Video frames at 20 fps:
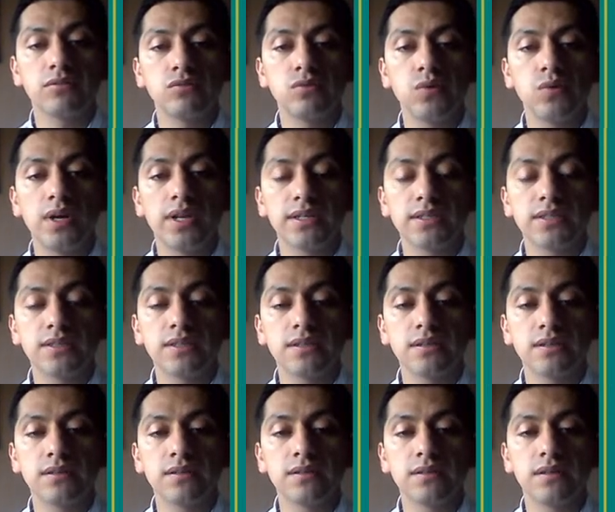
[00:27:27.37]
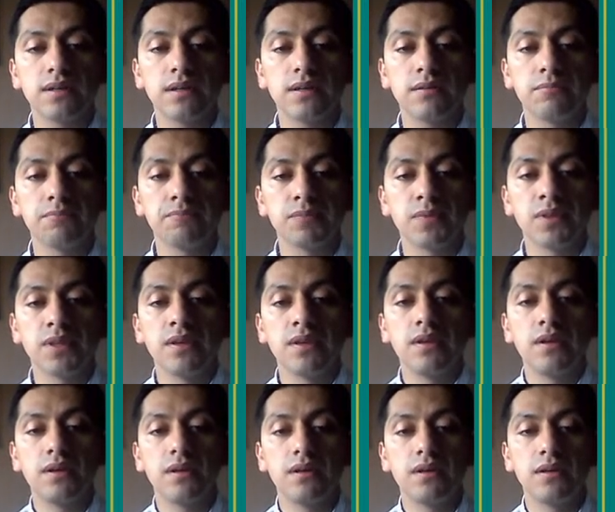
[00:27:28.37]
do
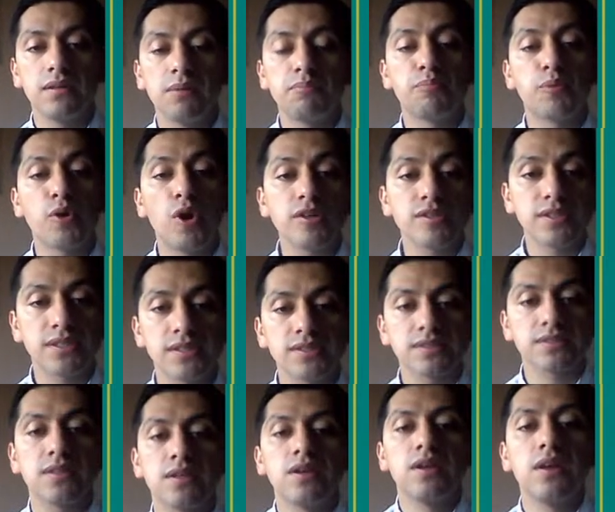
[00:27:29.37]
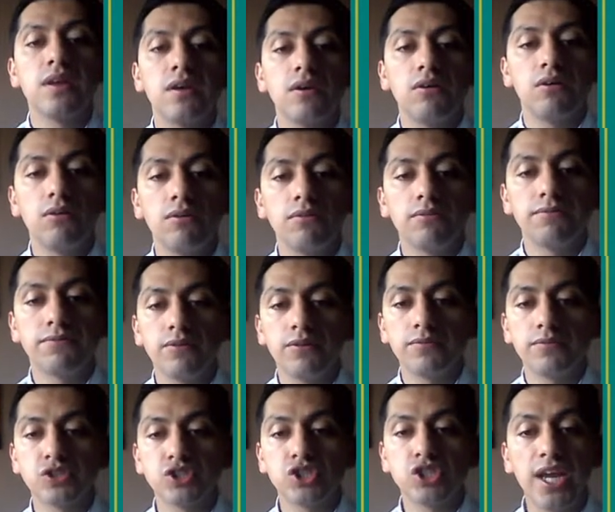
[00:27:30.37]
a process
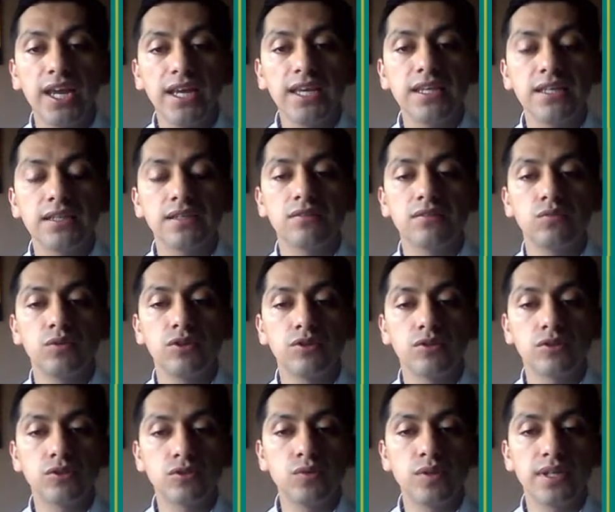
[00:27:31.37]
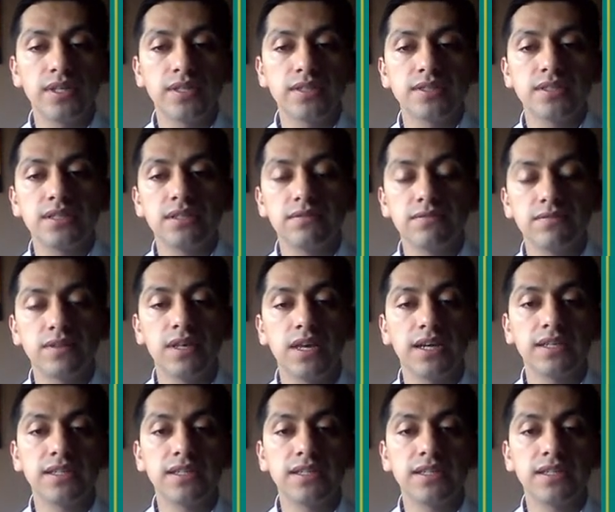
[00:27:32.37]
of checking with your students if the